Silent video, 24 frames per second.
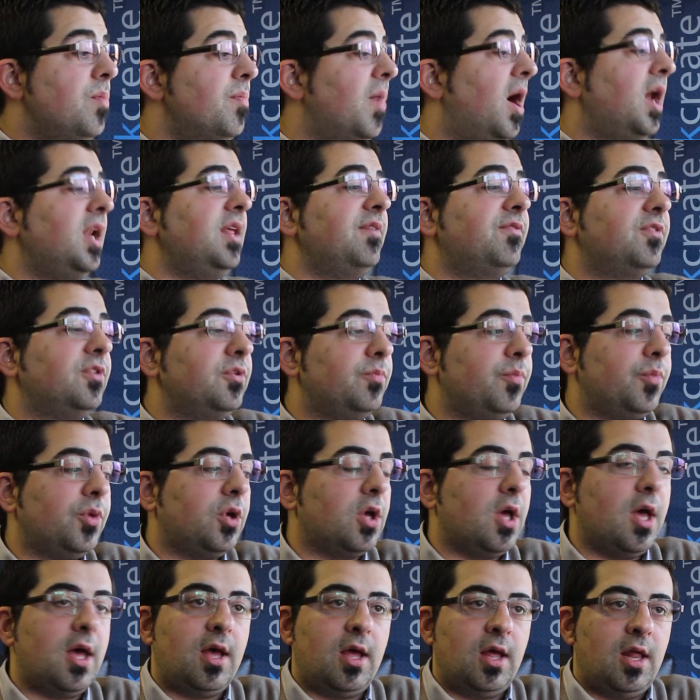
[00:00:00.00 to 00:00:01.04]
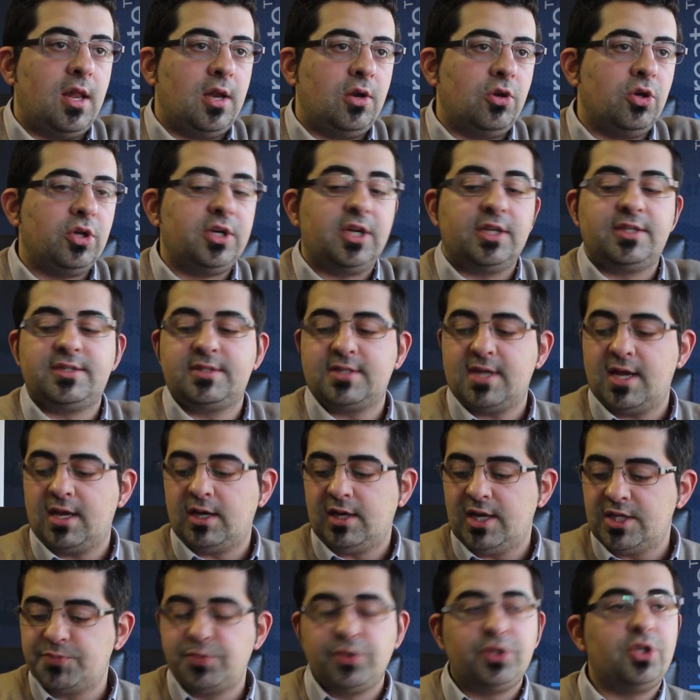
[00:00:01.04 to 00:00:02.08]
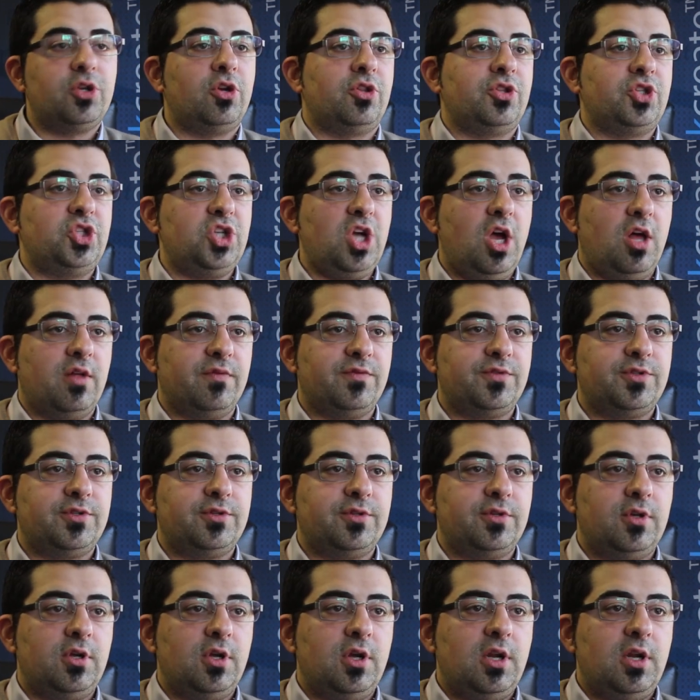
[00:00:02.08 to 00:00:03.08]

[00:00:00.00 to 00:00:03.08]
We might even look at saying, let's put it on the shelves.